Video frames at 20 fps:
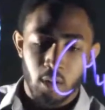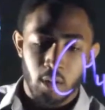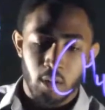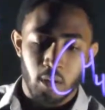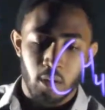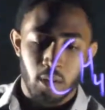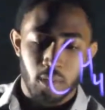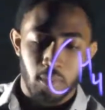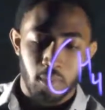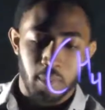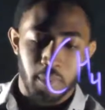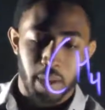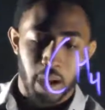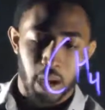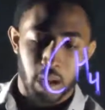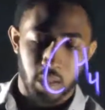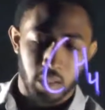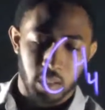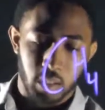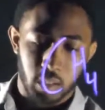for
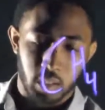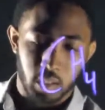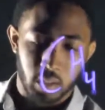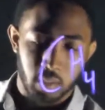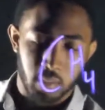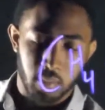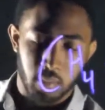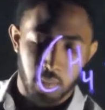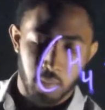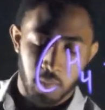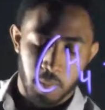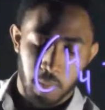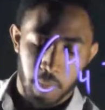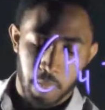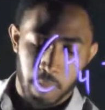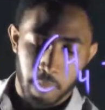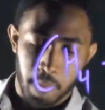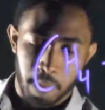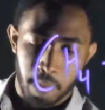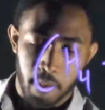balancing.
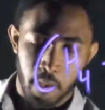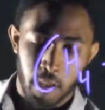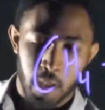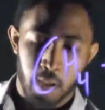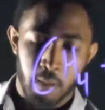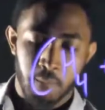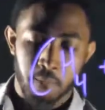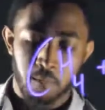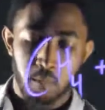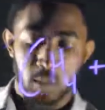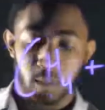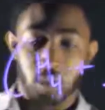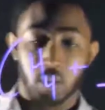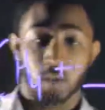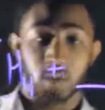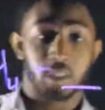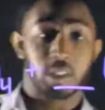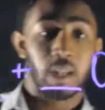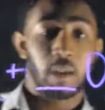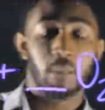So,
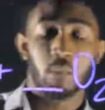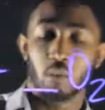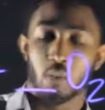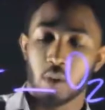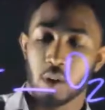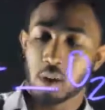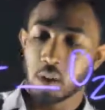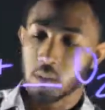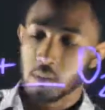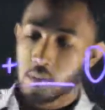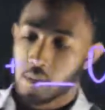step 1,